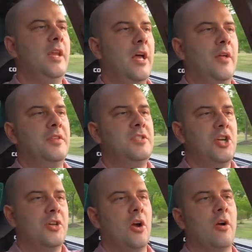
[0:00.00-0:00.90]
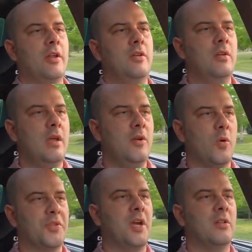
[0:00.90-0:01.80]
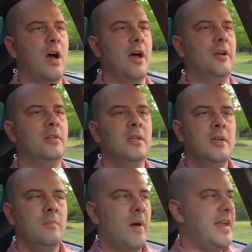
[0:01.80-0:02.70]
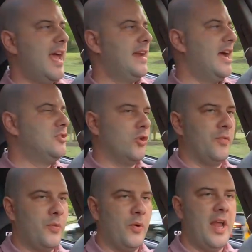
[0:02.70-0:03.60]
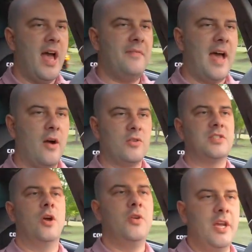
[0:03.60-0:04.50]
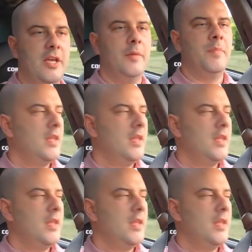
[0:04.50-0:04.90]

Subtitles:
you know, this junkyard in North Carolina. My dad and I drove 3.5 hours to go get it.